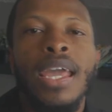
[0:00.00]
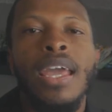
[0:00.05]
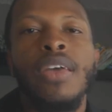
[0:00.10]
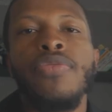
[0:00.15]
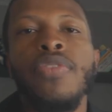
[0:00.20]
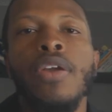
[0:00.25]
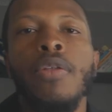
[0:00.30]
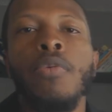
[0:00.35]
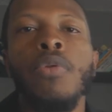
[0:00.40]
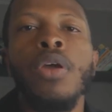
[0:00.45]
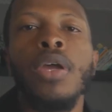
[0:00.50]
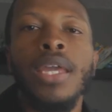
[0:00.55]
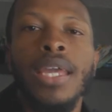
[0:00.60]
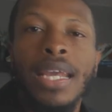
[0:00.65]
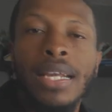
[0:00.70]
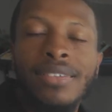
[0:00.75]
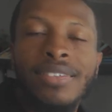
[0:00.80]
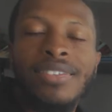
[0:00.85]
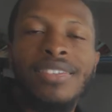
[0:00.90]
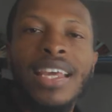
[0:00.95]
And then
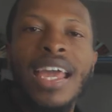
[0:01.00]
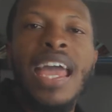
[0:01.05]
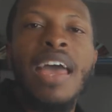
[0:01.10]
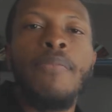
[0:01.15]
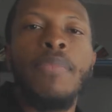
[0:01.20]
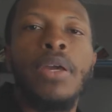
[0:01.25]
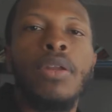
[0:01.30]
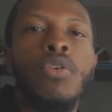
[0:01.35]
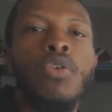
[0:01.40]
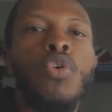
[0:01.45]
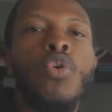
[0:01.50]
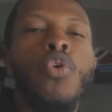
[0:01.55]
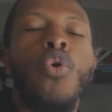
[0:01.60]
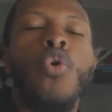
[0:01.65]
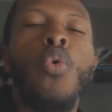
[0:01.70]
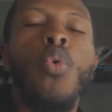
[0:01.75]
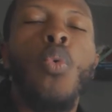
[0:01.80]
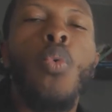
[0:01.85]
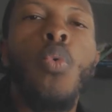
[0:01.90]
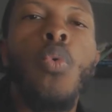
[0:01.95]
examine
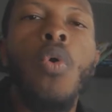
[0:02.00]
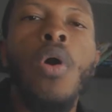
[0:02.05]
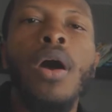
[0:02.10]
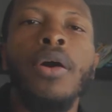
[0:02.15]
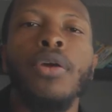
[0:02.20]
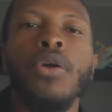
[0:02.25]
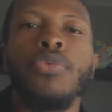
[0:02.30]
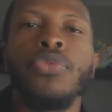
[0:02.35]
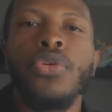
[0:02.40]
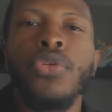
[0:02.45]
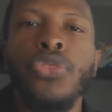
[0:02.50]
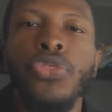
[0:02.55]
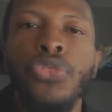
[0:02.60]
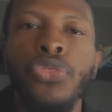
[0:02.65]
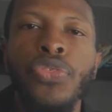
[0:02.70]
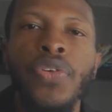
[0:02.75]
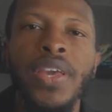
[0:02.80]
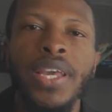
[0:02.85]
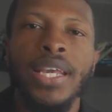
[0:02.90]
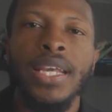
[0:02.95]
what are the
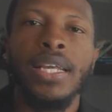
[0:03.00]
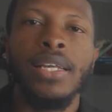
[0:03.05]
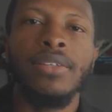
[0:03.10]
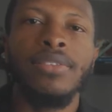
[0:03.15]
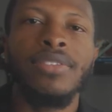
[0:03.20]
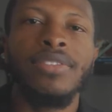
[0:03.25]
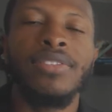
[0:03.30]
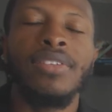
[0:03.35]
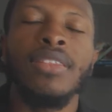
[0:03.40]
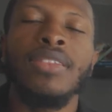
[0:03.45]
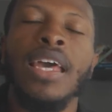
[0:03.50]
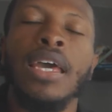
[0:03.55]
things